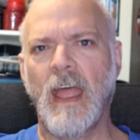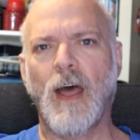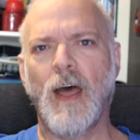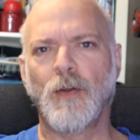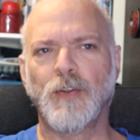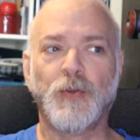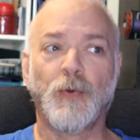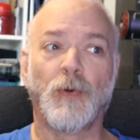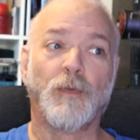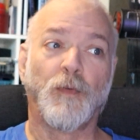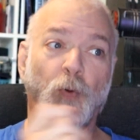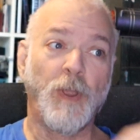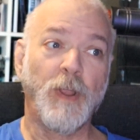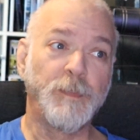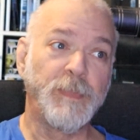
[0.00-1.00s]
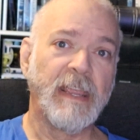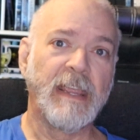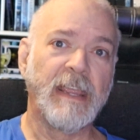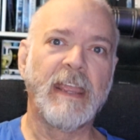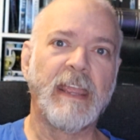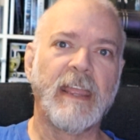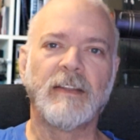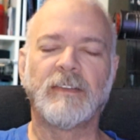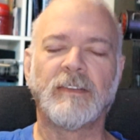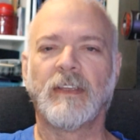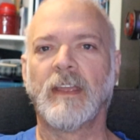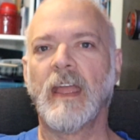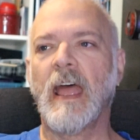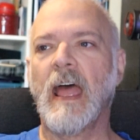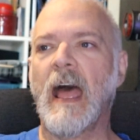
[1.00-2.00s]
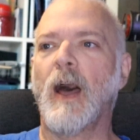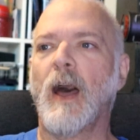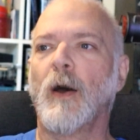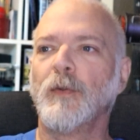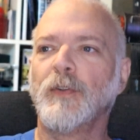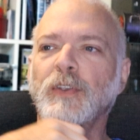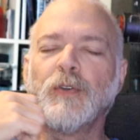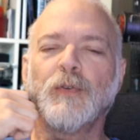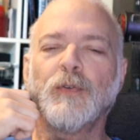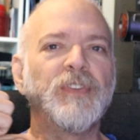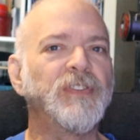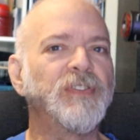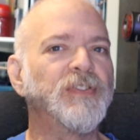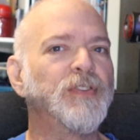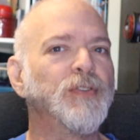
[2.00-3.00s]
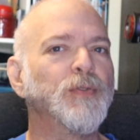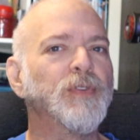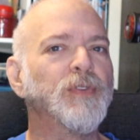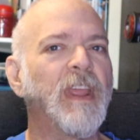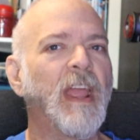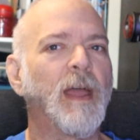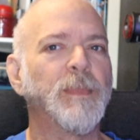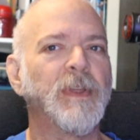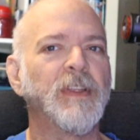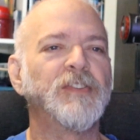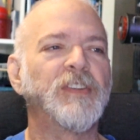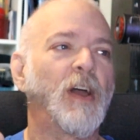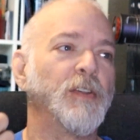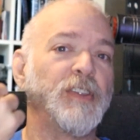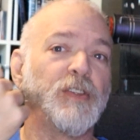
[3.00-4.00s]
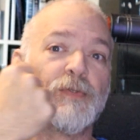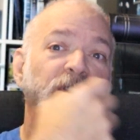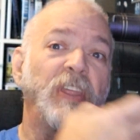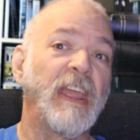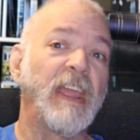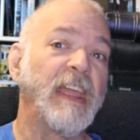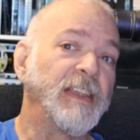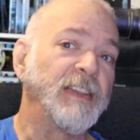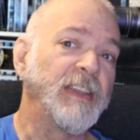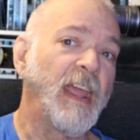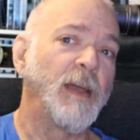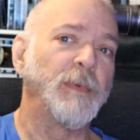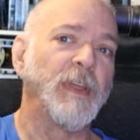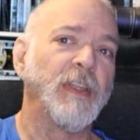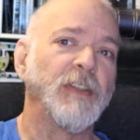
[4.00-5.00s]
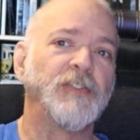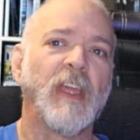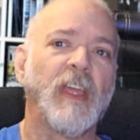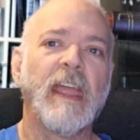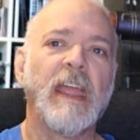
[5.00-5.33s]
How do you avoid being hit? How do you do damage? How do you take damage?